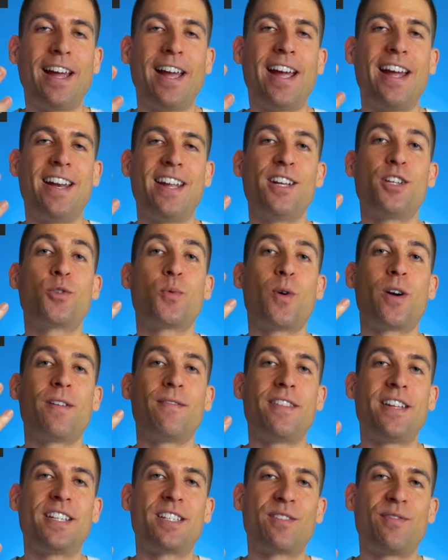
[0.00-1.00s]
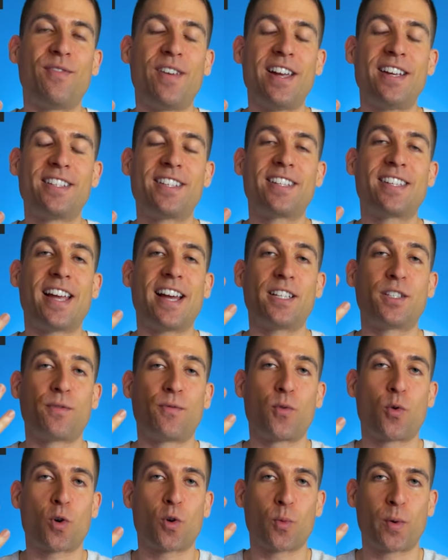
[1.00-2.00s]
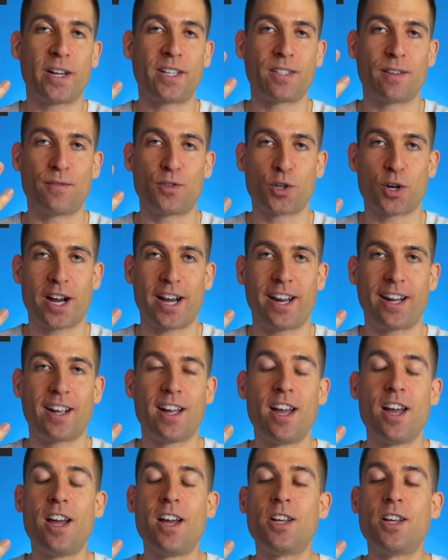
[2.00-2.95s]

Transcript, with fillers: And each one of these phases has four weeks of training.